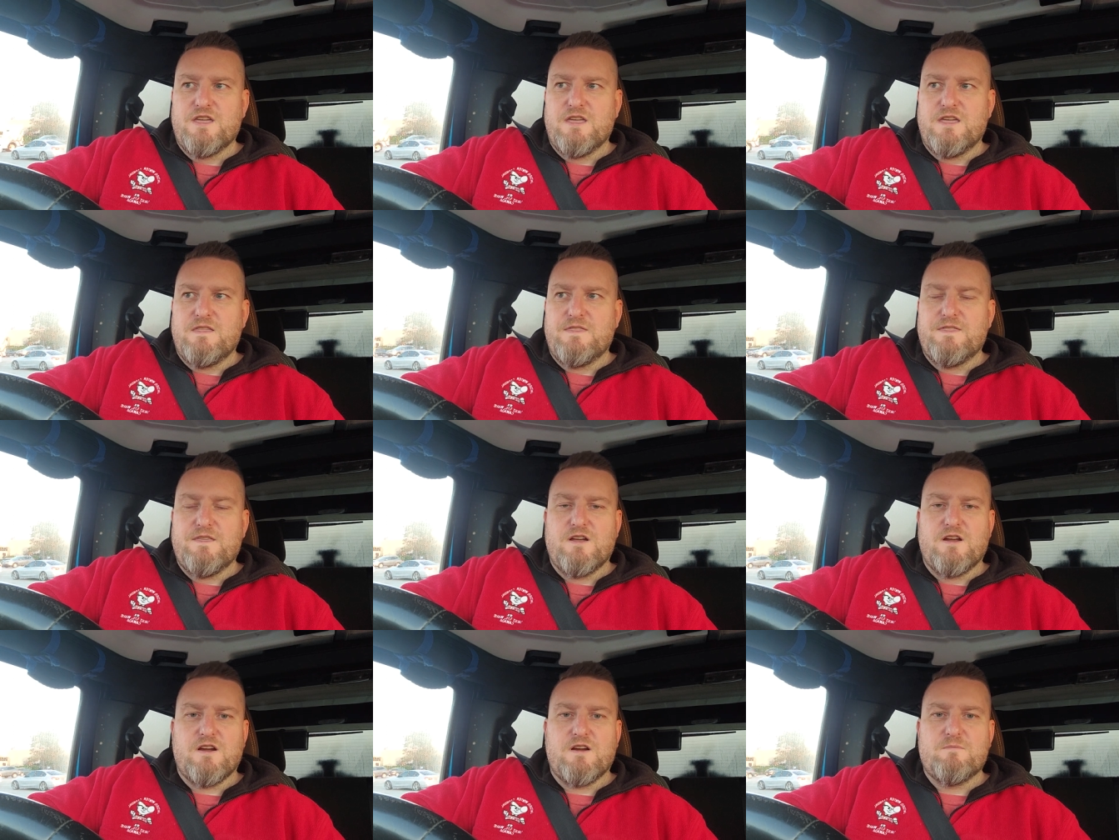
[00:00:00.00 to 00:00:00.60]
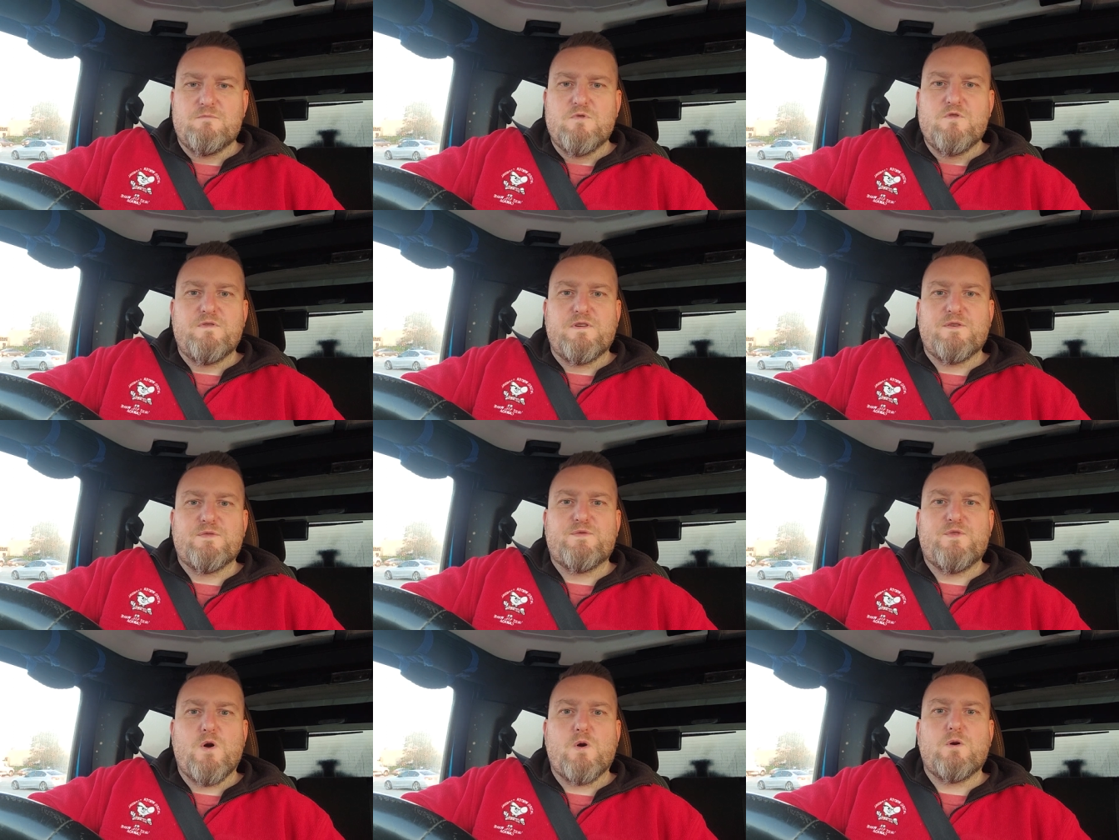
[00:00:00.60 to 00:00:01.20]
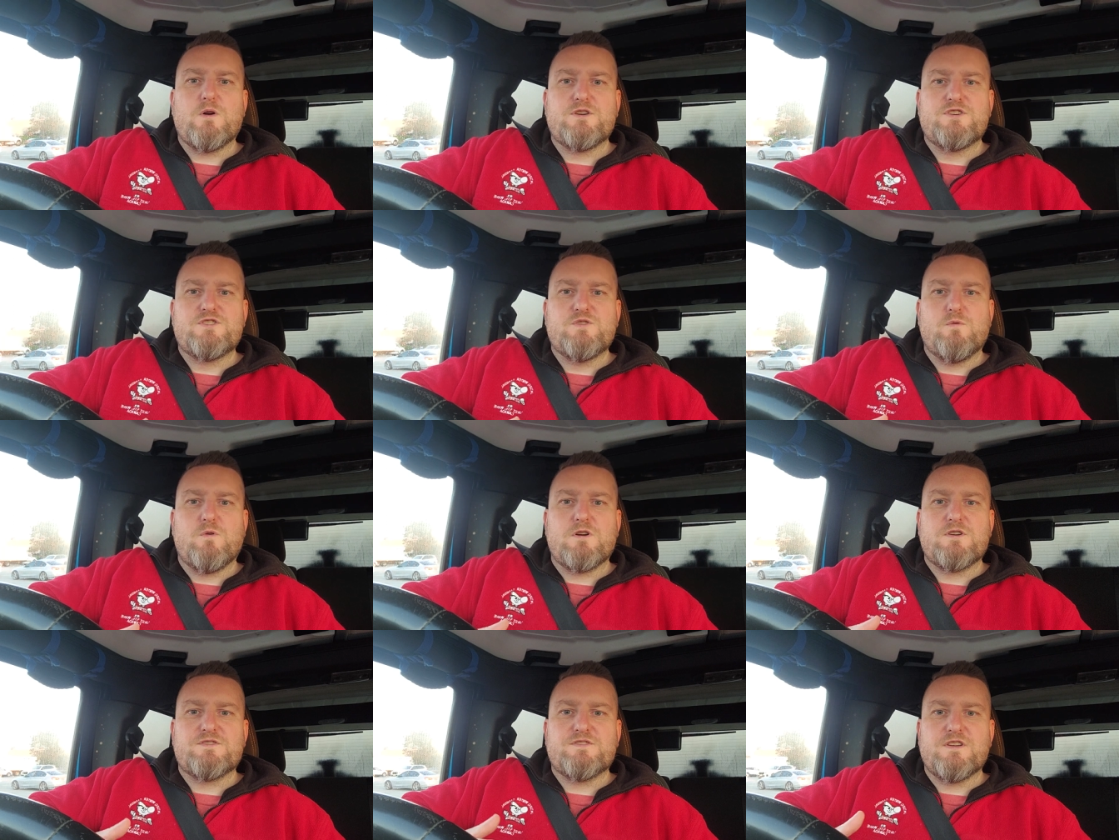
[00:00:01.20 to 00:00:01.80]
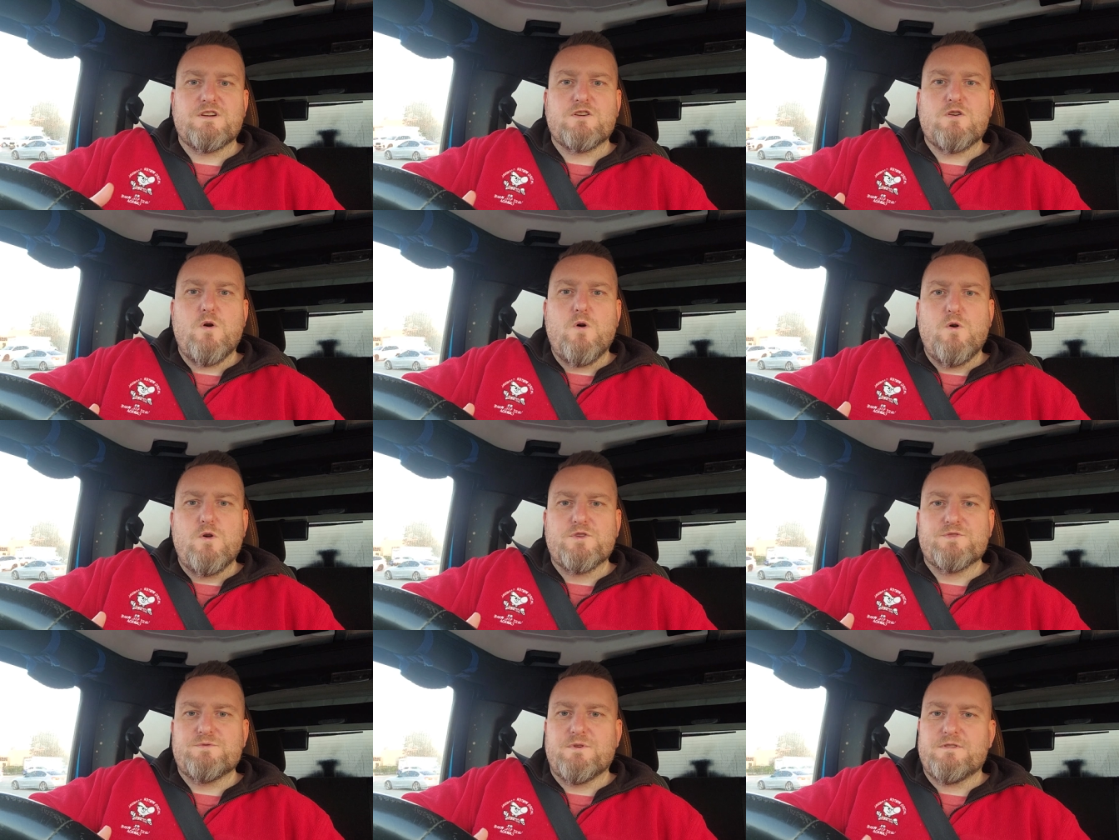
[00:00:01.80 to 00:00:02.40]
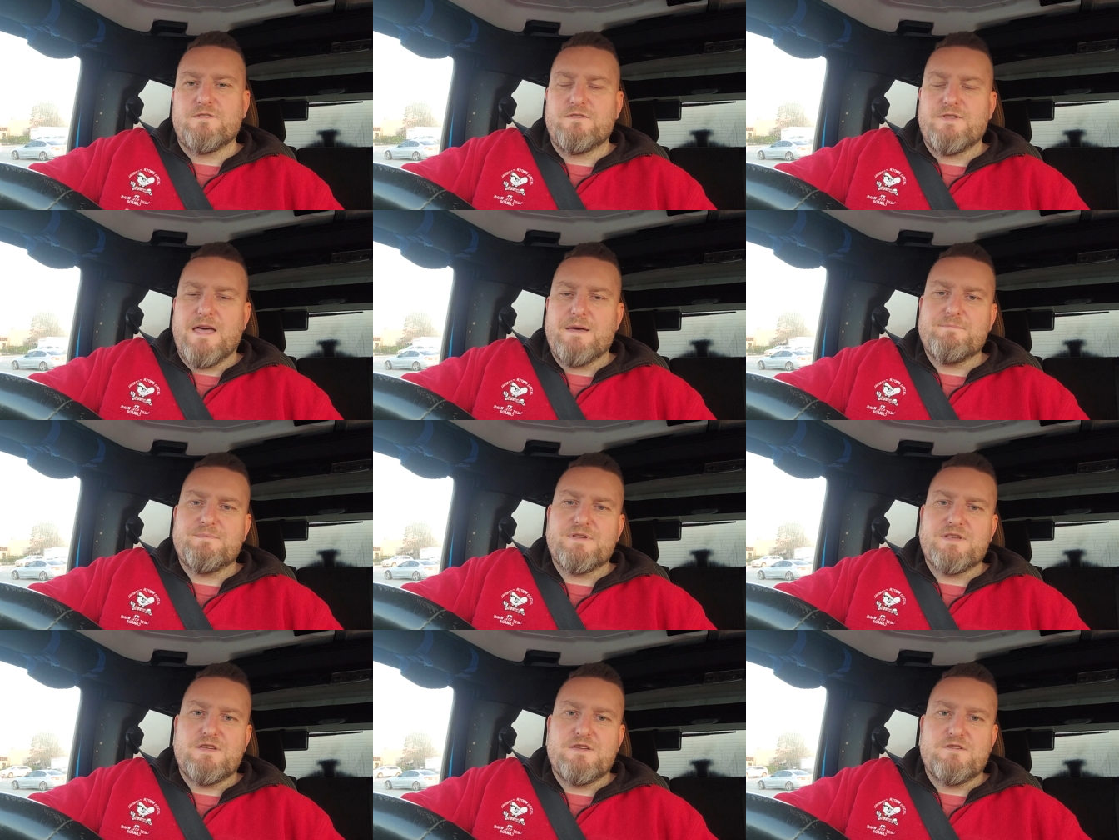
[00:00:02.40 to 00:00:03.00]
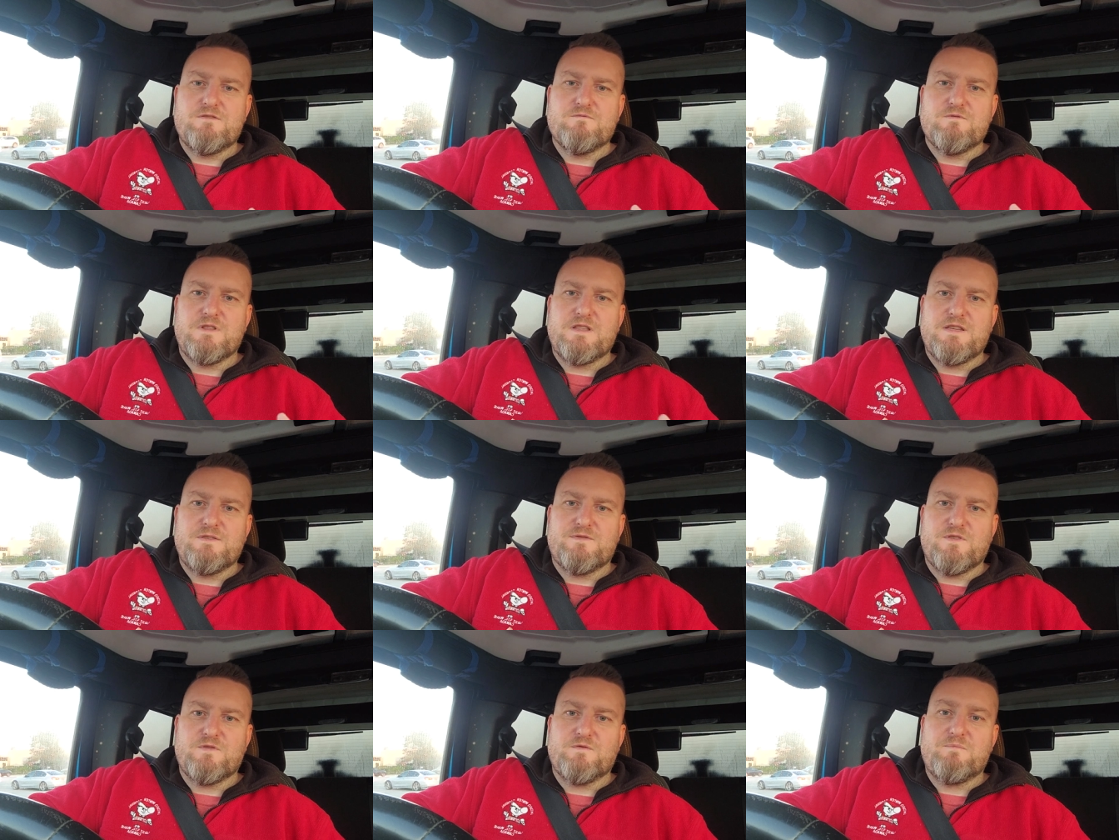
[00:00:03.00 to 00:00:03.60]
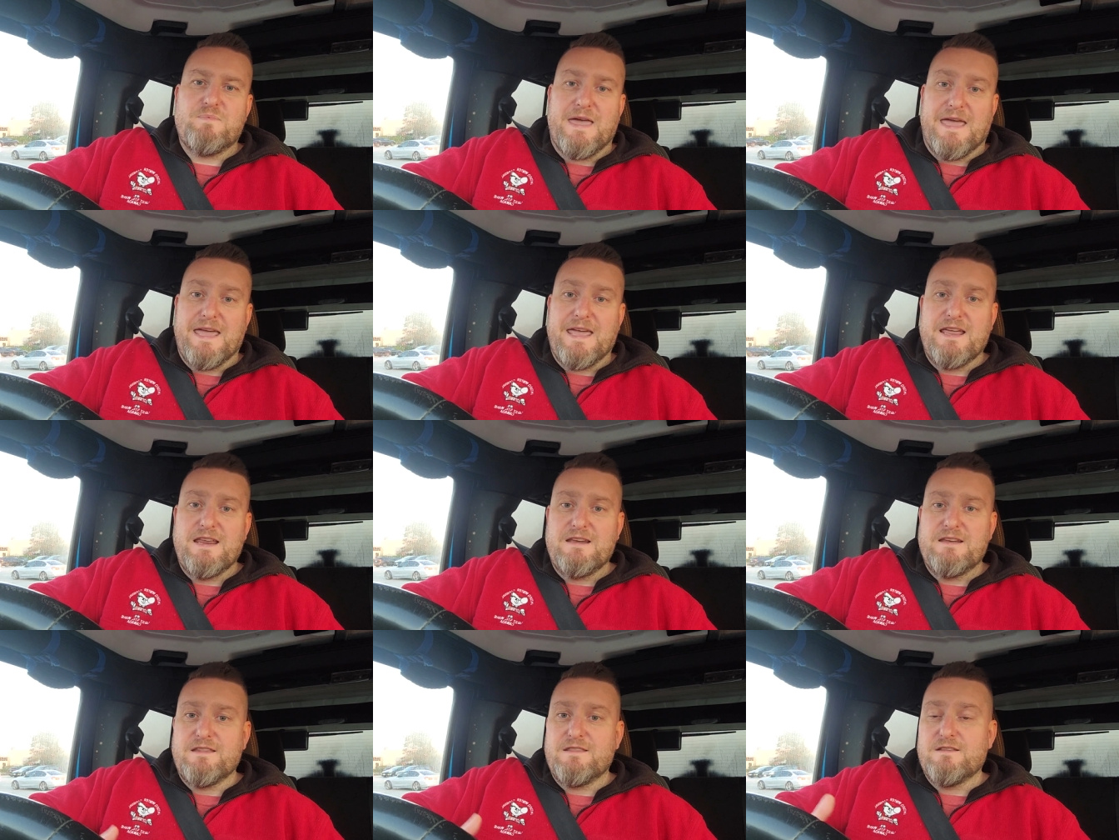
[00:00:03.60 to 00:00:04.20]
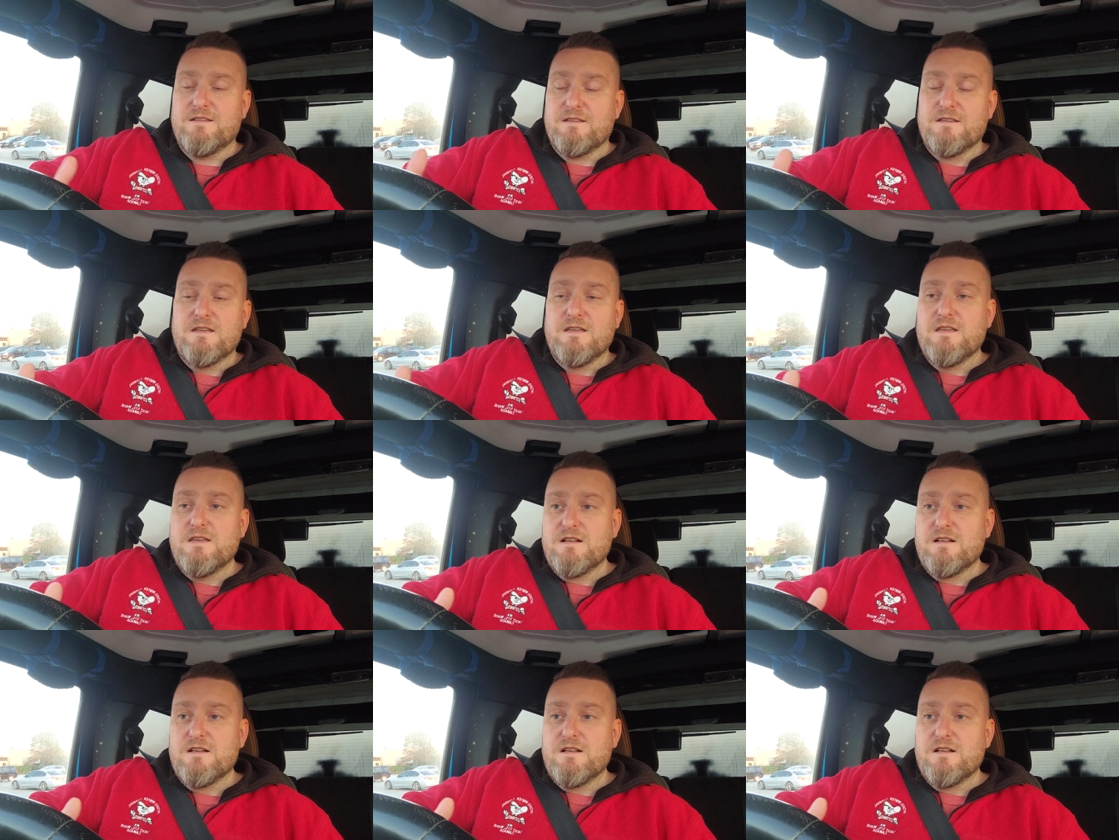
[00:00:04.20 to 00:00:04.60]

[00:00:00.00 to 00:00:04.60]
in there moving forward towards their goals, whether that be relief of pain in the